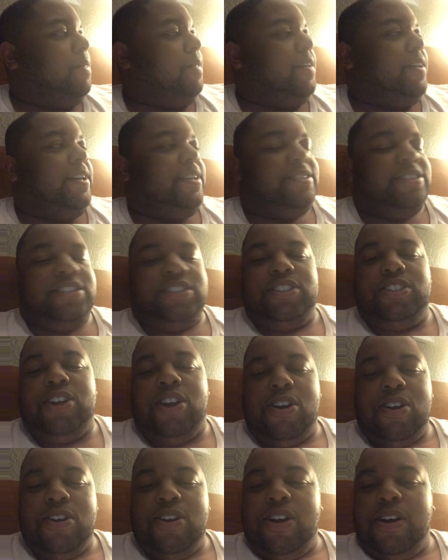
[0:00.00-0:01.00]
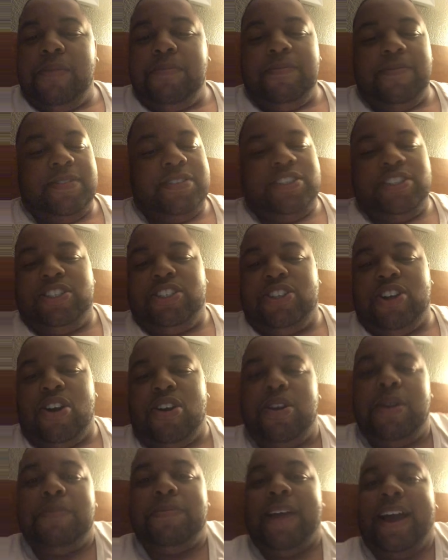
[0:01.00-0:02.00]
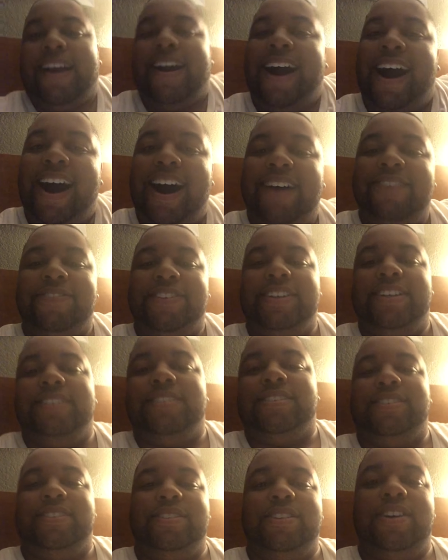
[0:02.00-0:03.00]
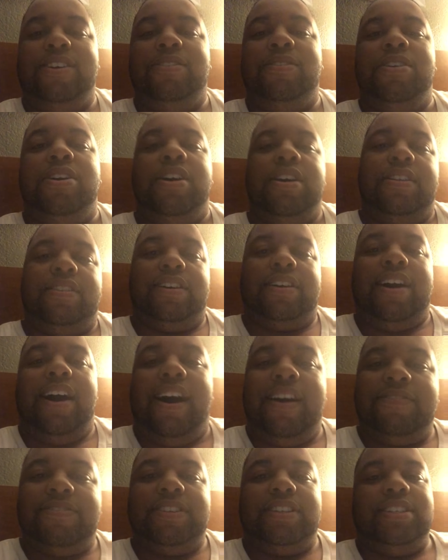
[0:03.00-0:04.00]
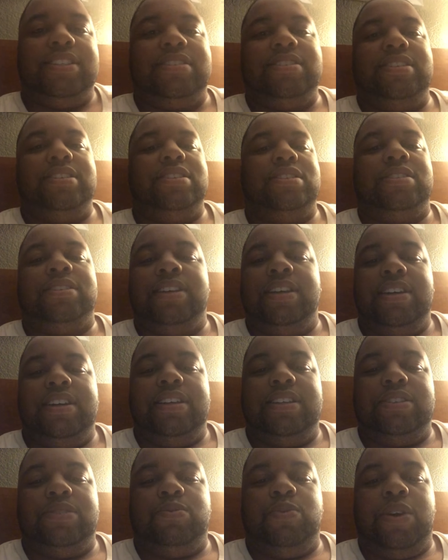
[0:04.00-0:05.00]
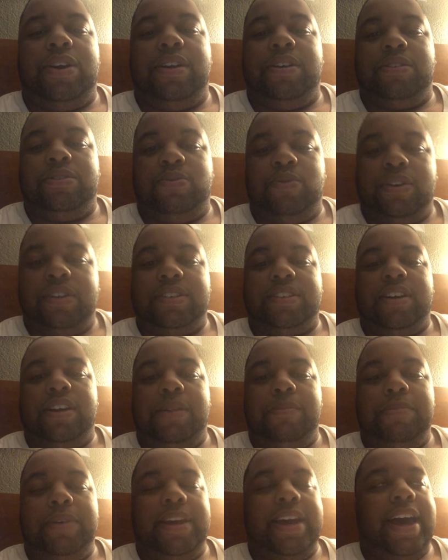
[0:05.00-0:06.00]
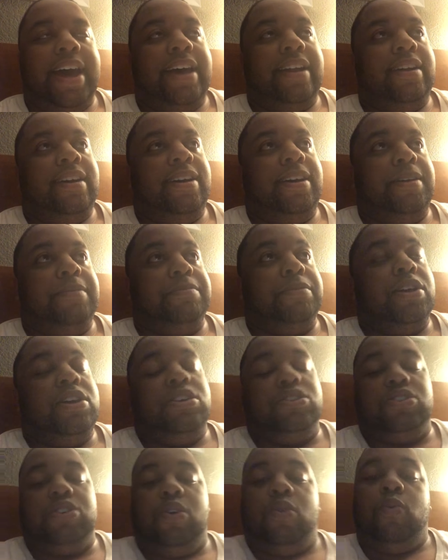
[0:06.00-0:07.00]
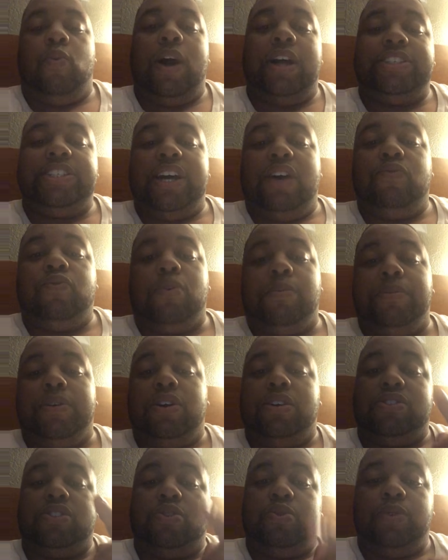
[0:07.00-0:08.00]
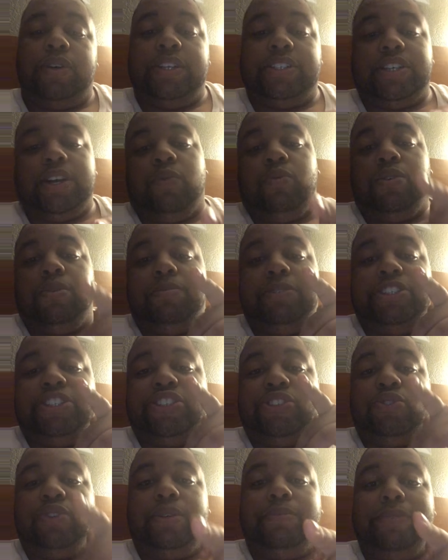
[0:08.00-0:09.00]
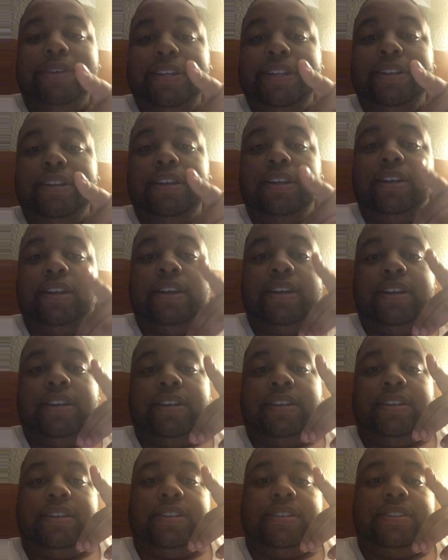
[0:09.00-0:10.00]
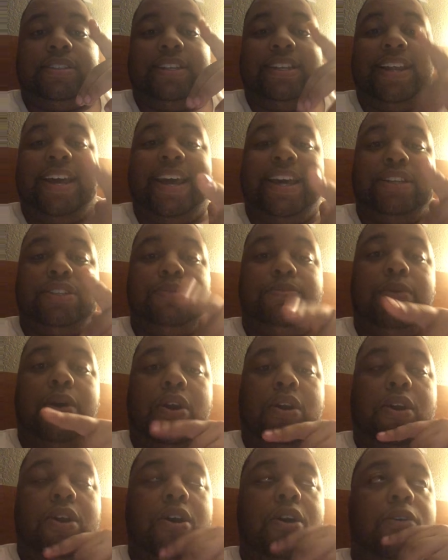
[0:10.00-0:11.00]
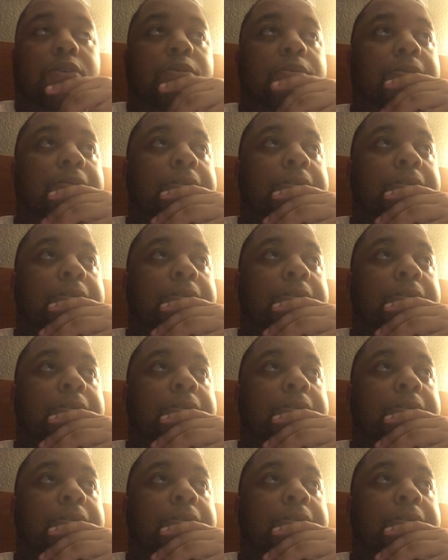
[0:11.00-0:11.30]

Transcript: and just turn up, just turn up that confidence, you know. The confidence is is where is where it's gonna be at. Um, so watch out for me on Twitch. I will be streaming today, tomorrow,